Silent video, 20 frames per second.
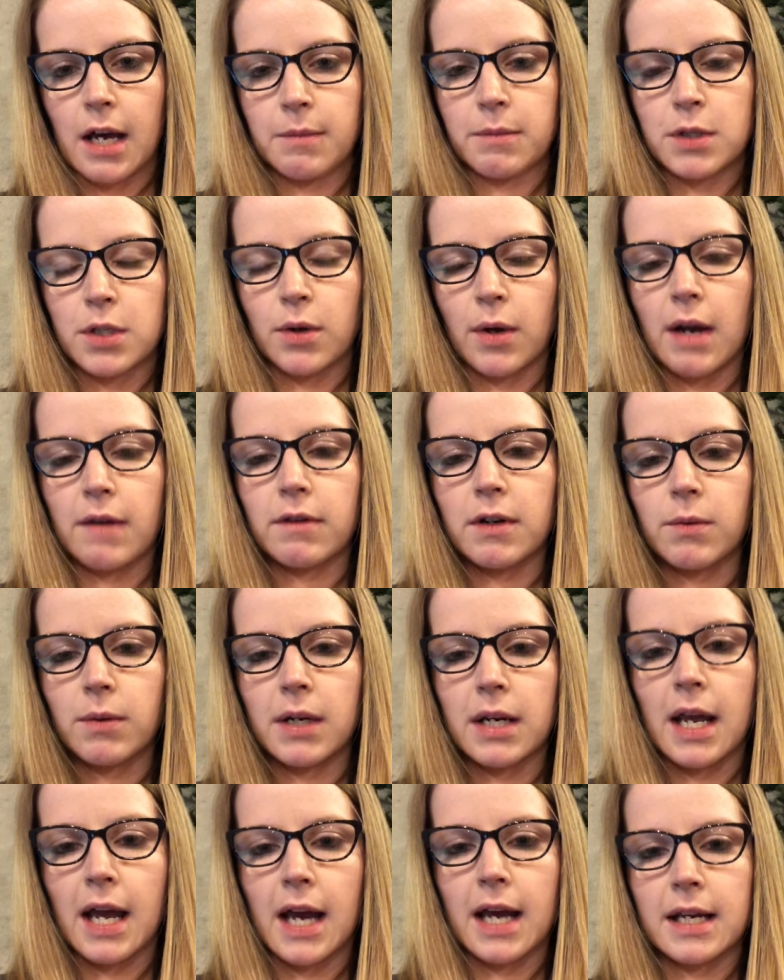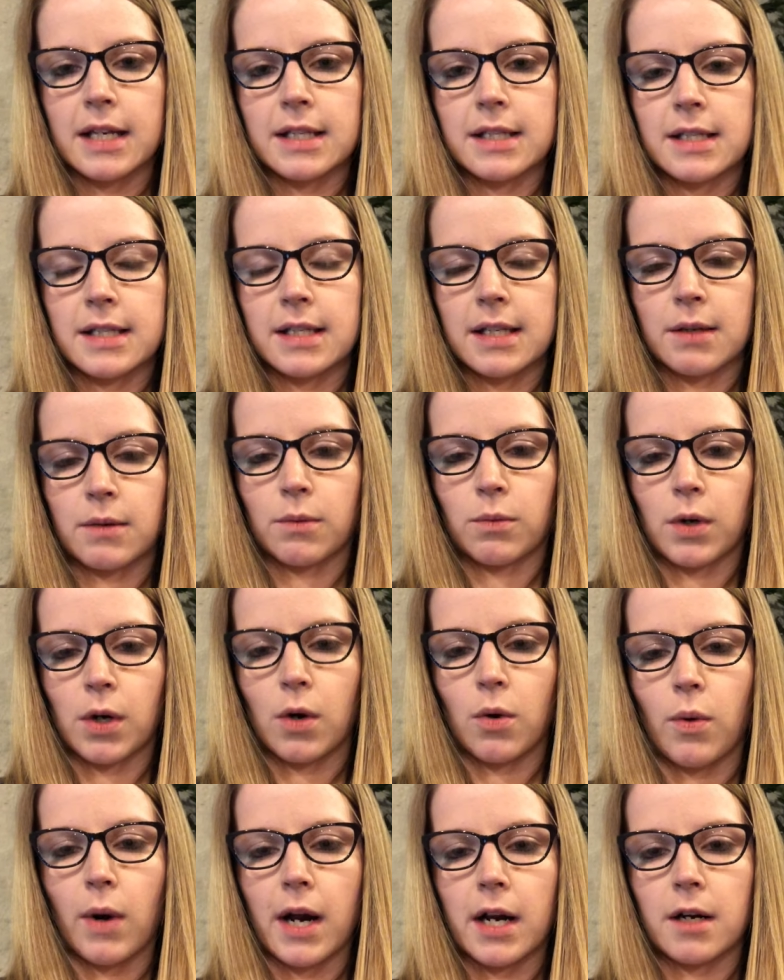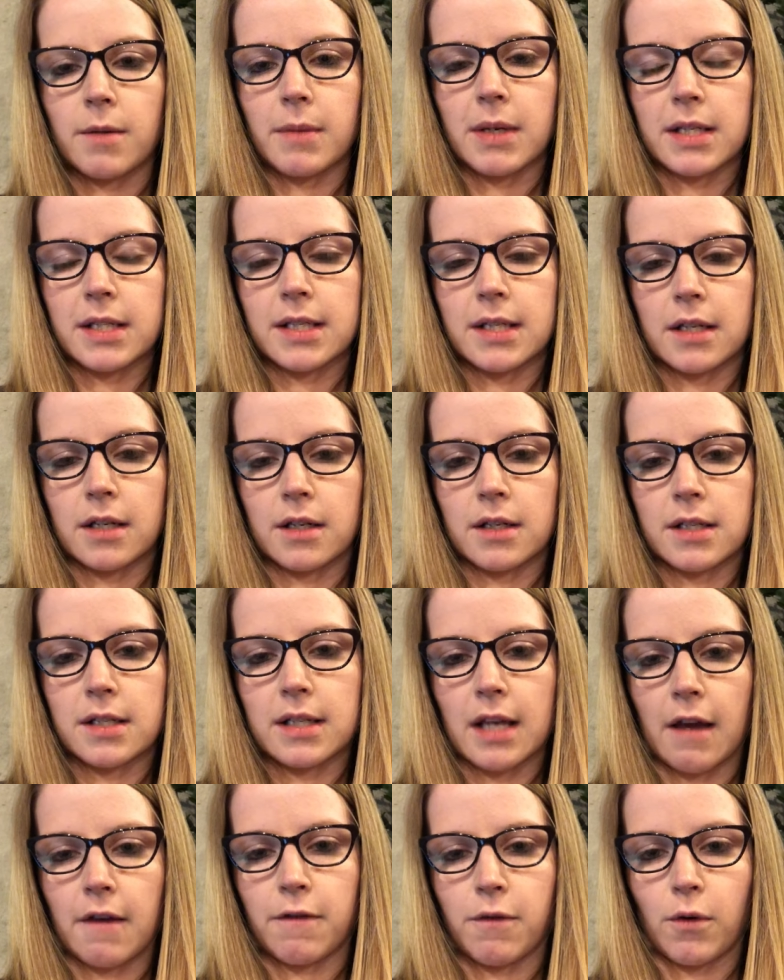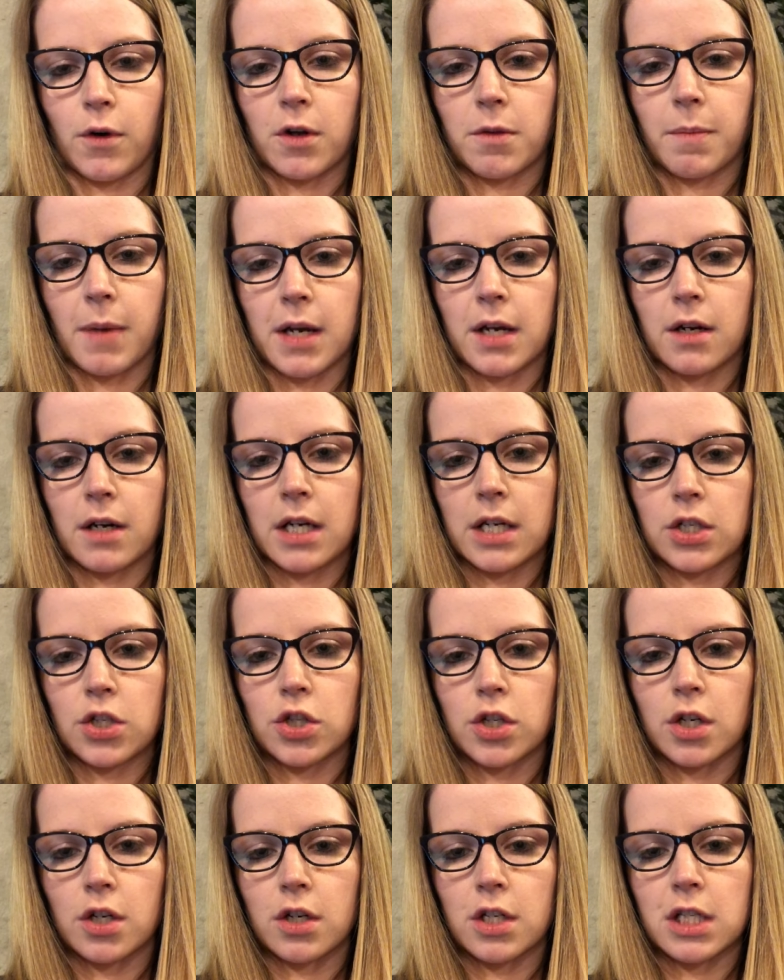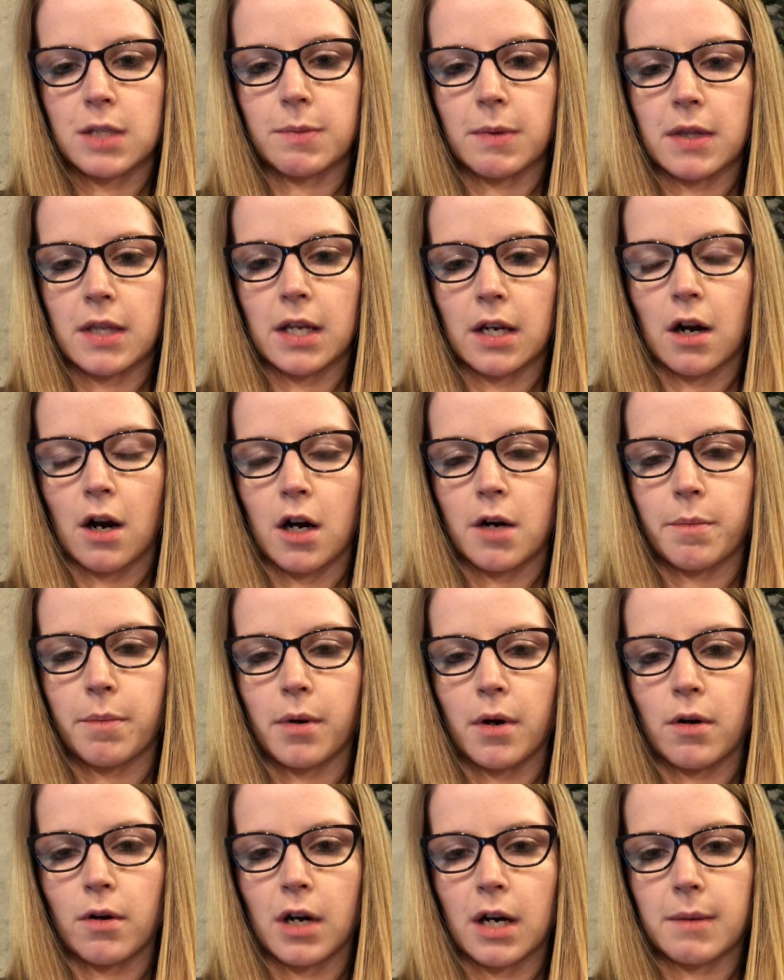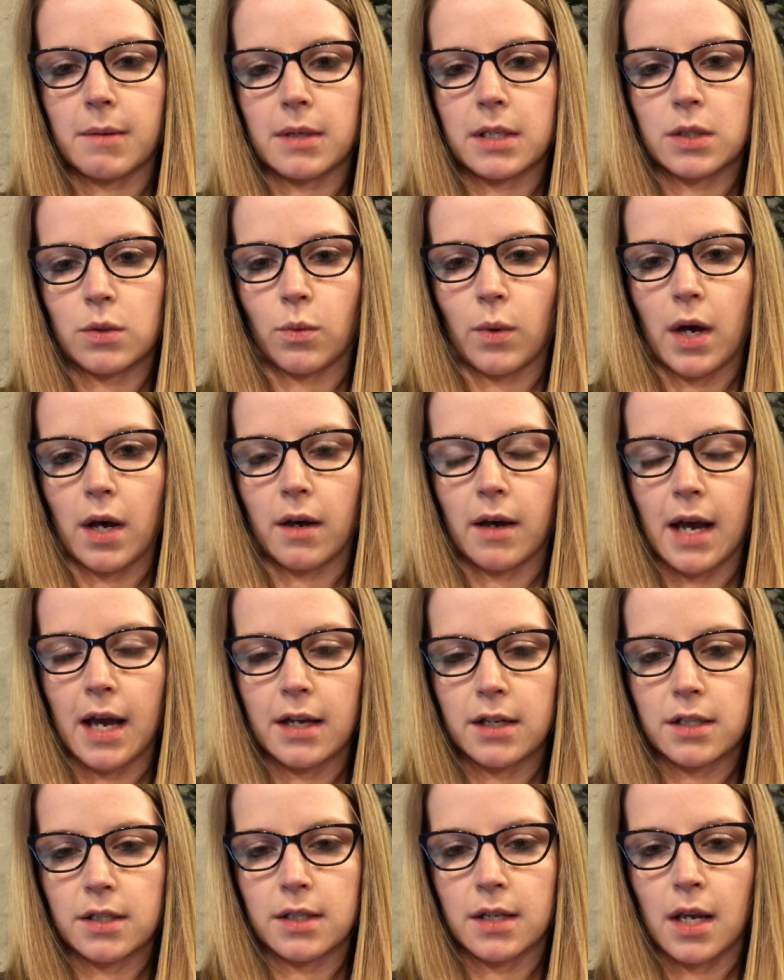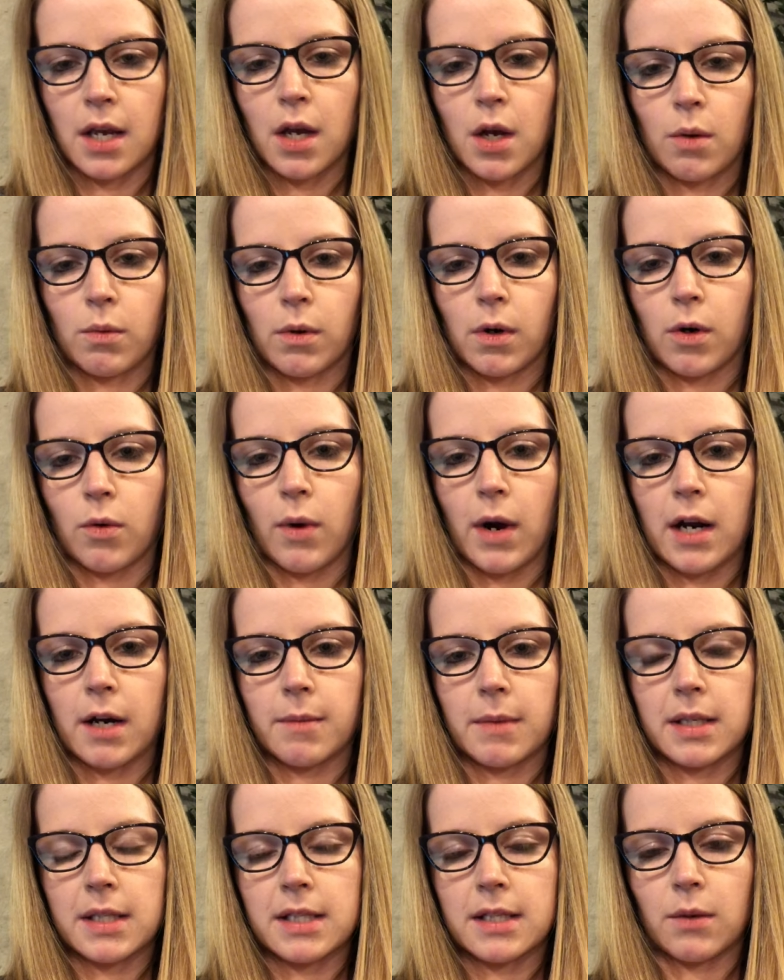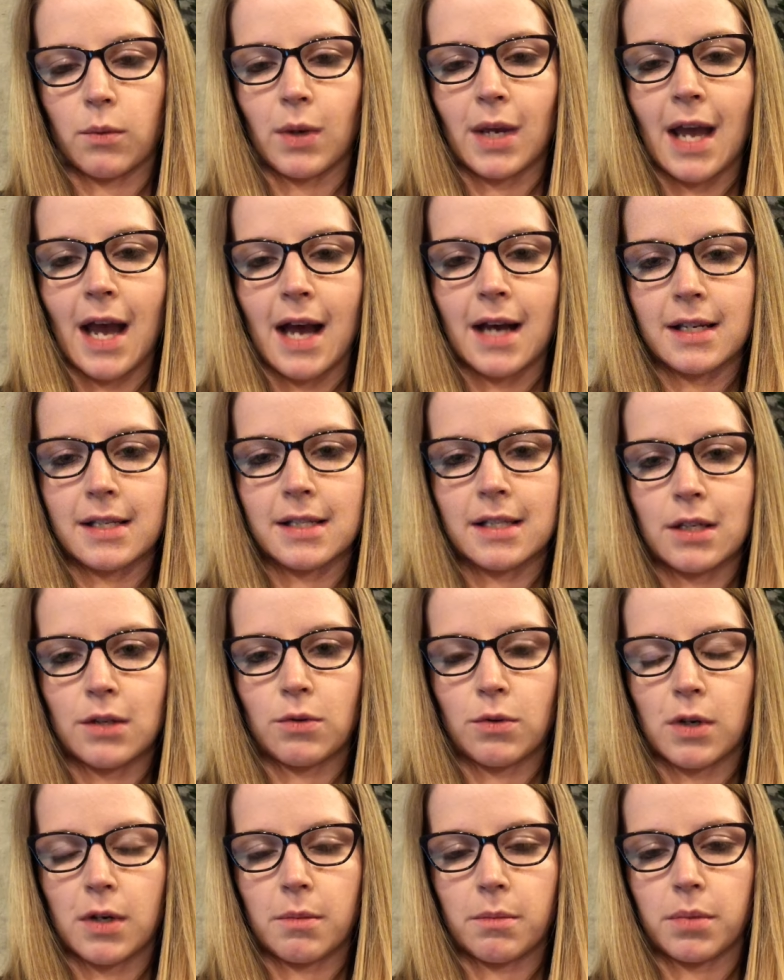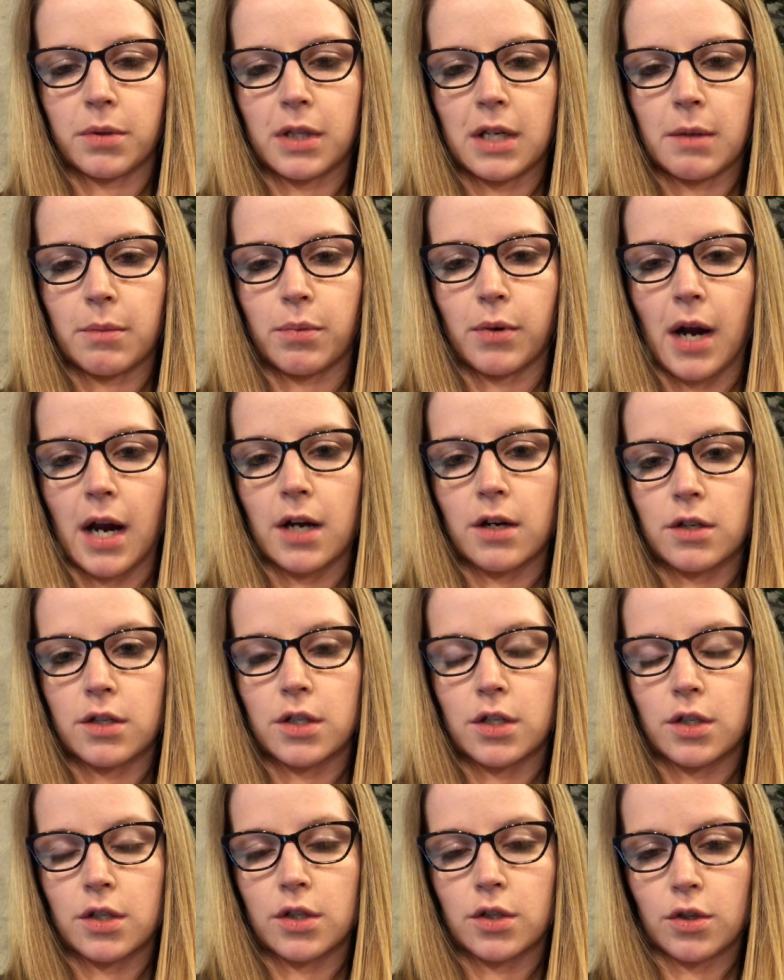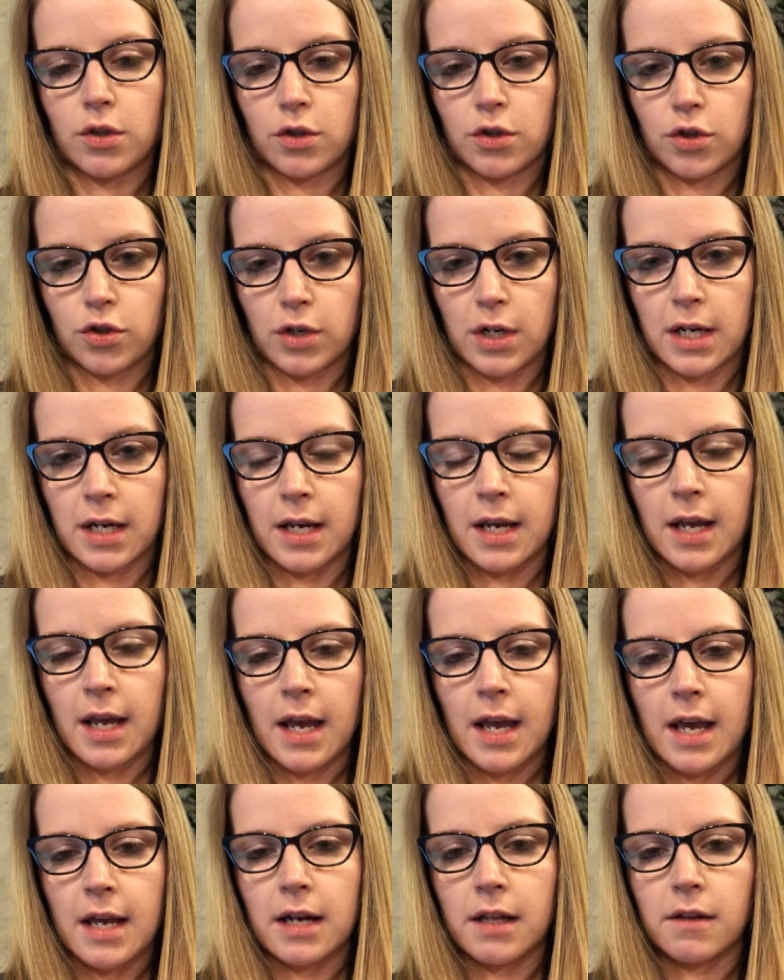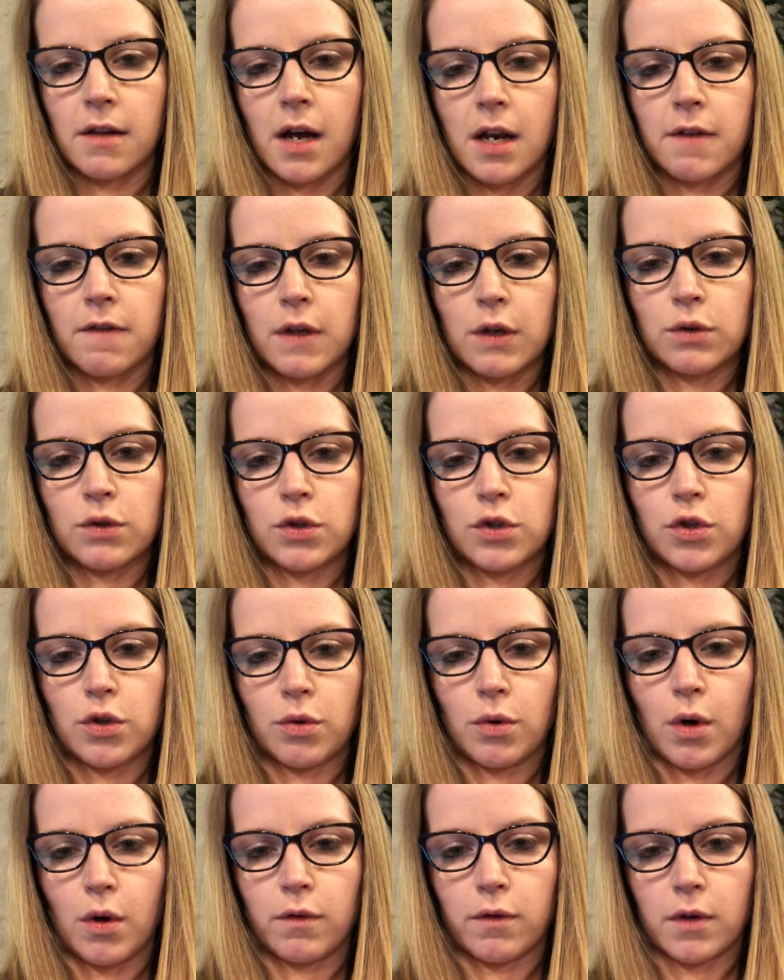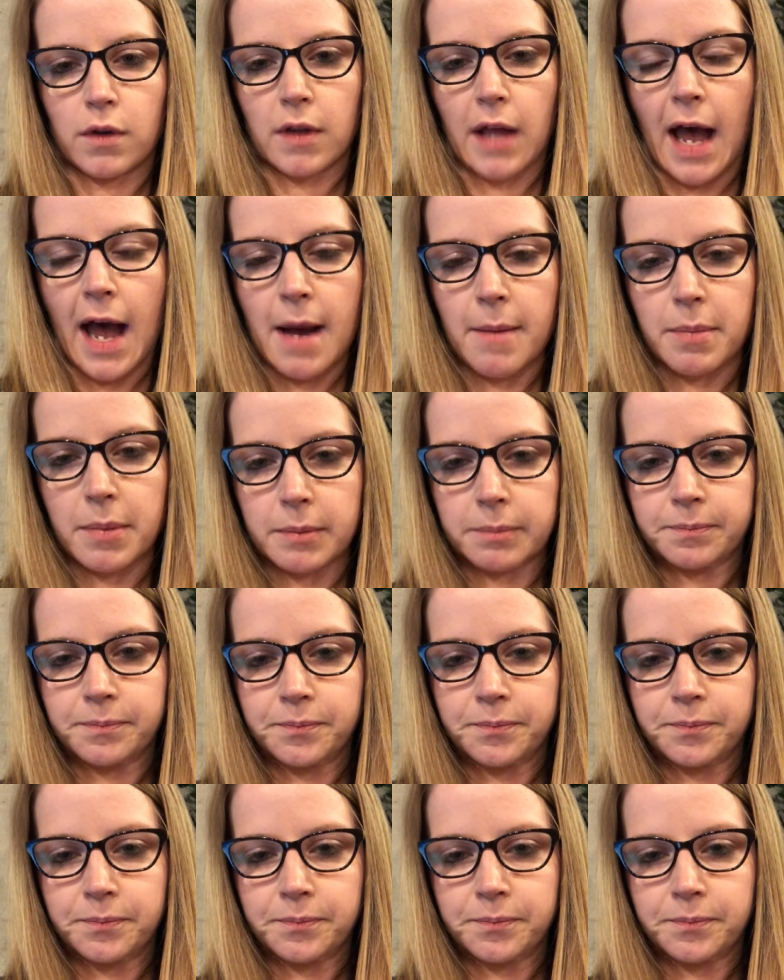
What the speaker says: So everyone has requirements that are set forth by your insurance, but then our program as well has requirements that we ask that you complete prior to surgery, and a lot of those do overlap.